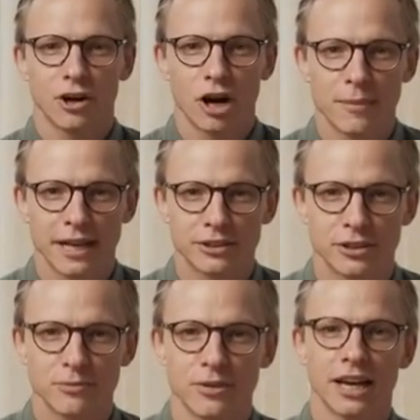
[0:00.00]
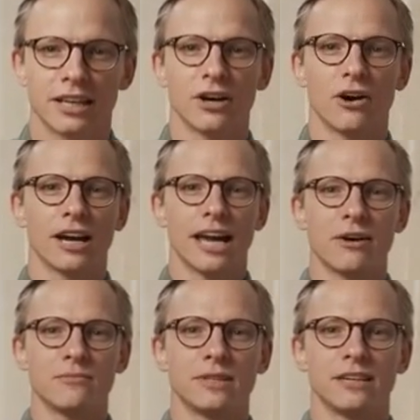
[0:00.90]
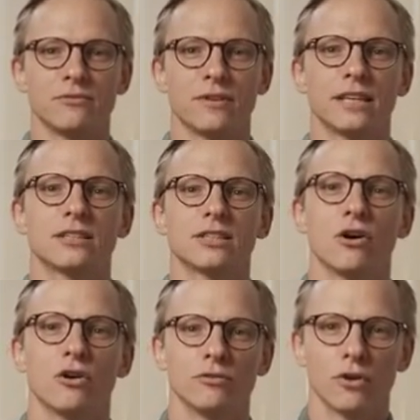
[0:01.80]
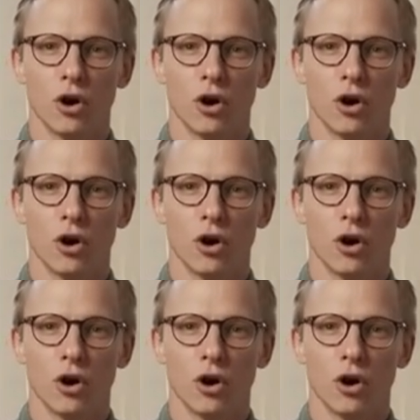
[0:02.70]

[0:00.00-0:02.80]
I'm Adam and I am the inventor of